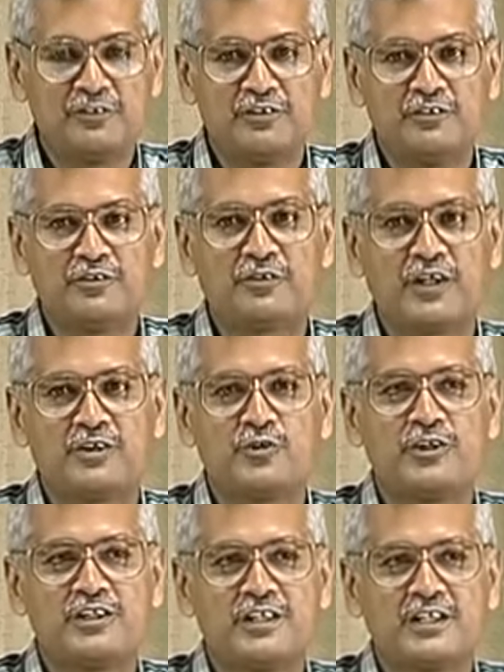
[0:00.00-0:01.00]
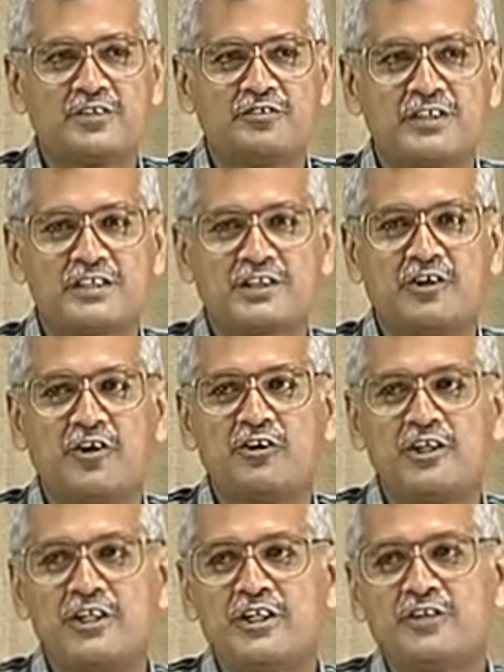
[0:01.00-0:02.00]
you can do it, that if it is a
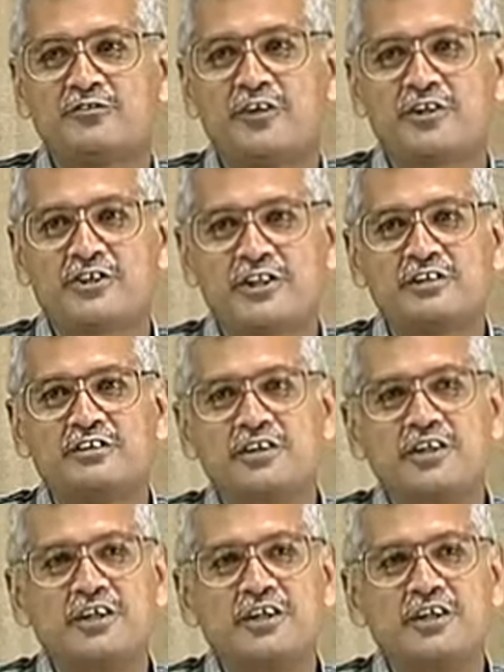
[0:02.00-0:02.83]
nonlinear function,